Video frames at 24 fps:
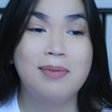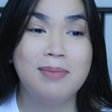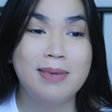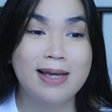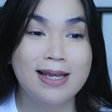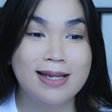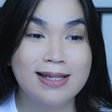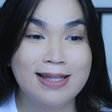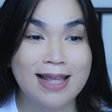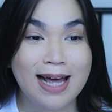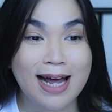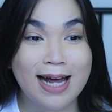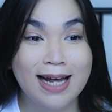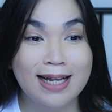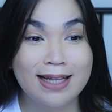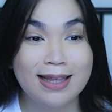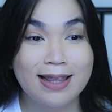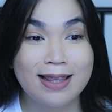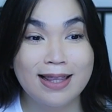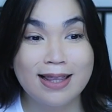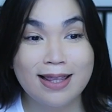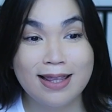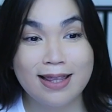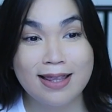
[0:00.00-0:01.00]
is that
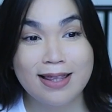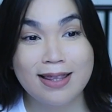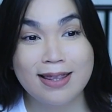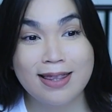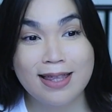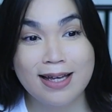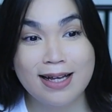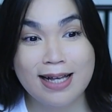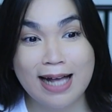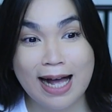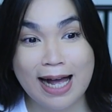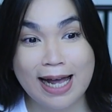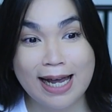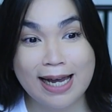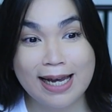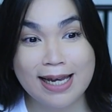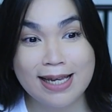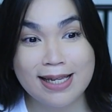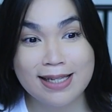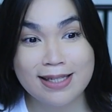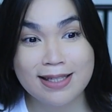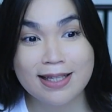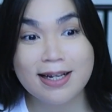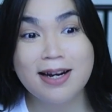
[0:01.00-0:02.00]
the
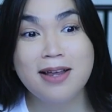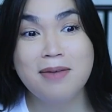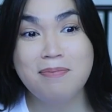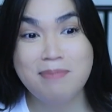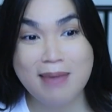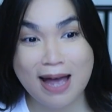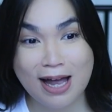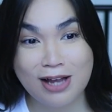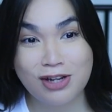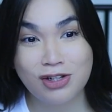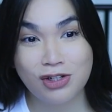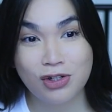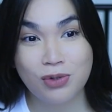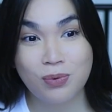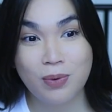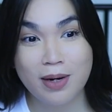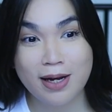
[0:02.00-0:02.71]
guys that I matched